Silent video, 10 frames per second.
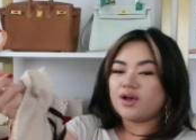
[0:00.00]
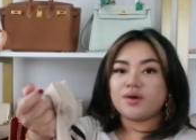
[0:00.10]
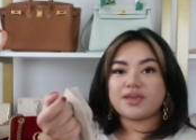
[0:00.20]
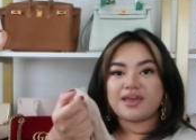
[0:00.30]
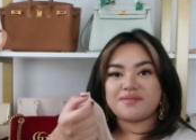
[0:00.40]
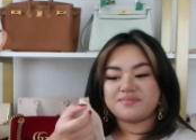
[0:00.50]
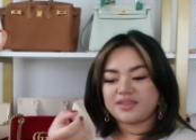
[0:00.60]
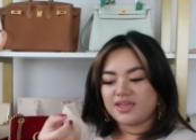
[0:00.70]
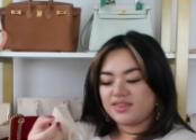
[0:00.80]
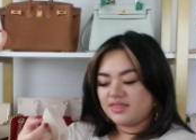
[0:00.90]
Okay,
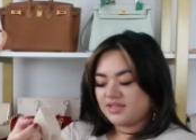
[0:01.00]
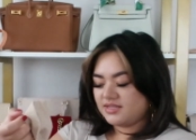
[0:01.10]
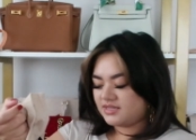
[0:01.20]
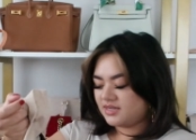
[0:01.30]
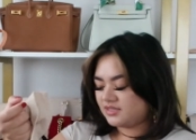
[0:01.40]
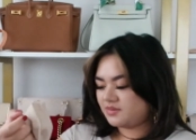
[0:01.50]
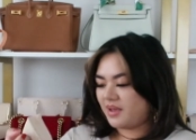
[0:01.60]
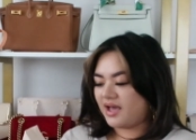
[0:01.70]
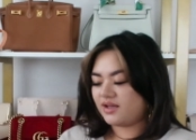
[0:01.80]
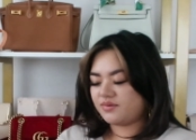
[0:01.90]
in this dust
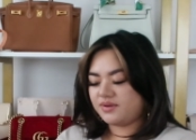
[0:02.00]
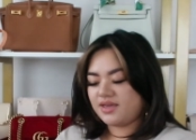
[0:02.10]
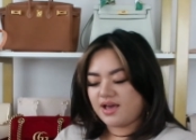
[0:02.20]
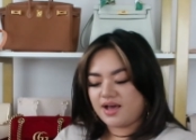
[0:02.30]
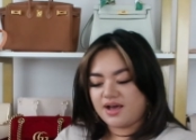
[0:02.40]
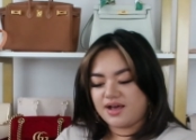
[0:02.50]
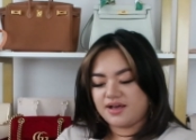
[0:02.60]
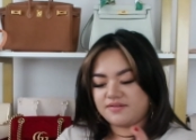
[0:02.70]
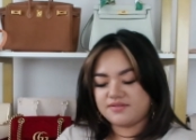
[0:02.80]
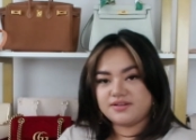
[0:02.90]
bag we
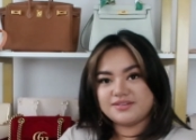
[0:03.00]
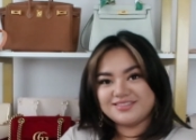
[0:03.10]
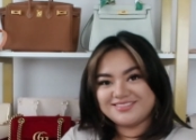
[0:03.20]
have,